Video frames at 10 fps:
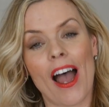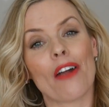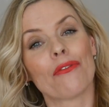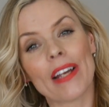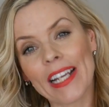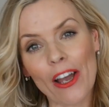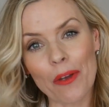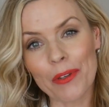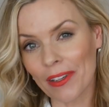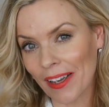I really
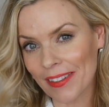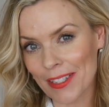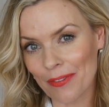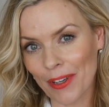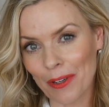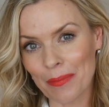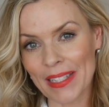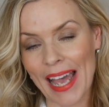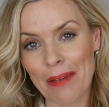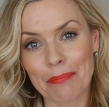hope you like these
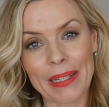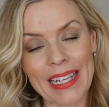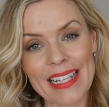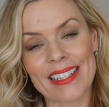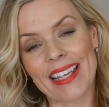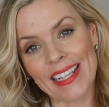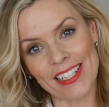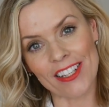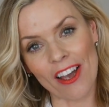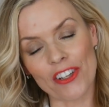films, and please get
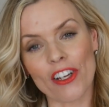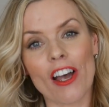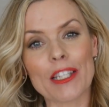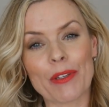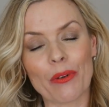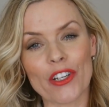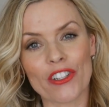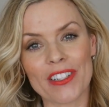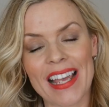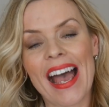in touch, ask me
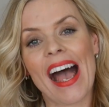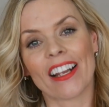questions,